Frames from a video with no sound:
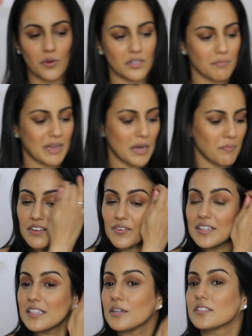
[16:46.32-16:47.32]
on about. I
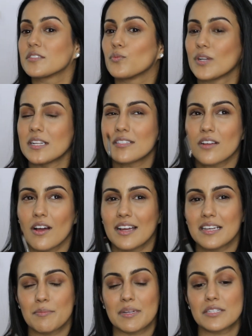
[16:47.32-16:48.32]
find that one a
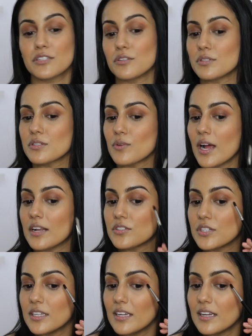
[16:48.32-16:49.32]
tiny bit too
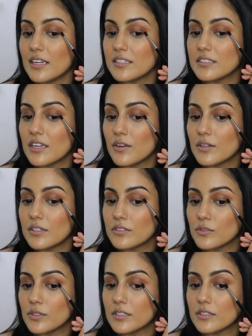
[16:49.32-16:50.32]
scratchy and I don't
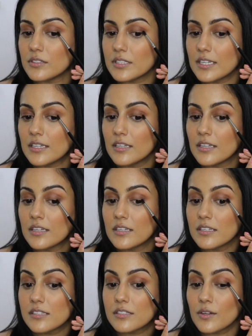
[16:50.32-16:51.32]
enjoy using it.
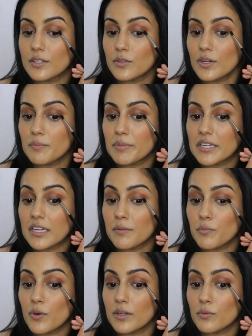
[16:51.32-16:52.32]
So I thought I'd pick
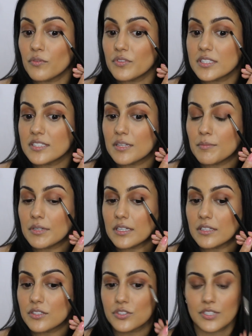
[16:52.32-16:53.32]
up one with a
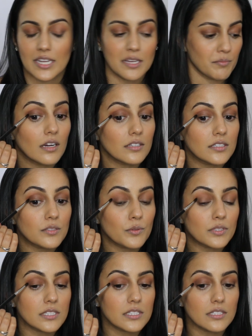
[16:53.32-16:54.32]
similar shape. I just
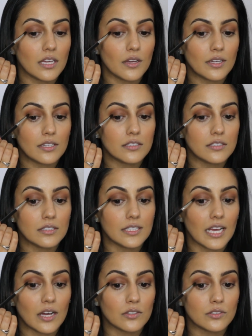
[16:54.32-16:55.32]
want this to go into
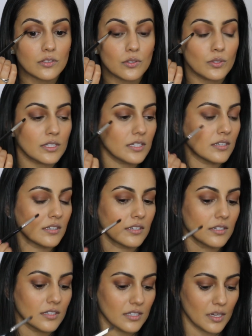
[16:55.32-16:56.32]
the outer corner
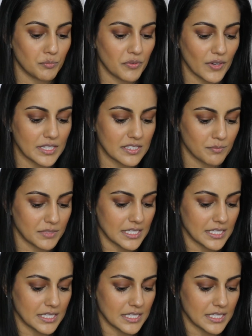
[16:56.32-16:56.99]
and provide some